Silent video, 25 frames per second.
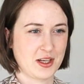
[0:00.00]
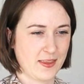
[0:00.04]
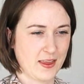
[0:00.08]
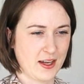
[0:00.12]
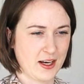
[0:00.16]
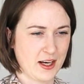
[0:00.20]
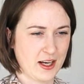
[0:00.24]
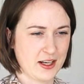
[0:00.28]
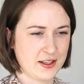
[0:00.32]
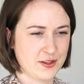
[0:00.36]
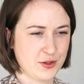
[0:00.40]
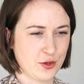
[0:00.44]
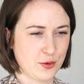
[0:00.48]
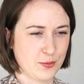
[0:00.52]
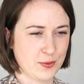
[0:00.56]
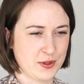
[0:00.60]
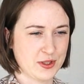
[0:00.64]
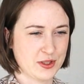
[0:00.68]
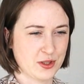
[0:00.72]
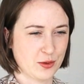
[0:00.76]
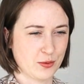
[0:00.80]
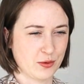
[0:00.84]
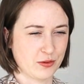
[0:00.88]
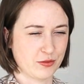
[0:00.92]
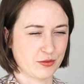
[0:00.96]
And I assume
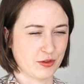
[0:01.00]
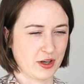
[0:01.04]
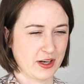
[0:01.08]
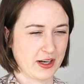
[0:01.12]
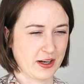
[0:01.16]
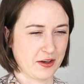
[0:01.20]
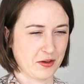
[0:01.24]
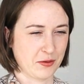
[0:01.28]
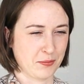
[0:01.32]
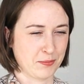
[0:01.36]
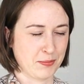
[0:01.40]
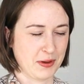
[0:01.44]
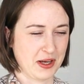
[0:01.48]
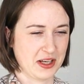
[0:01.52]
until we've run out of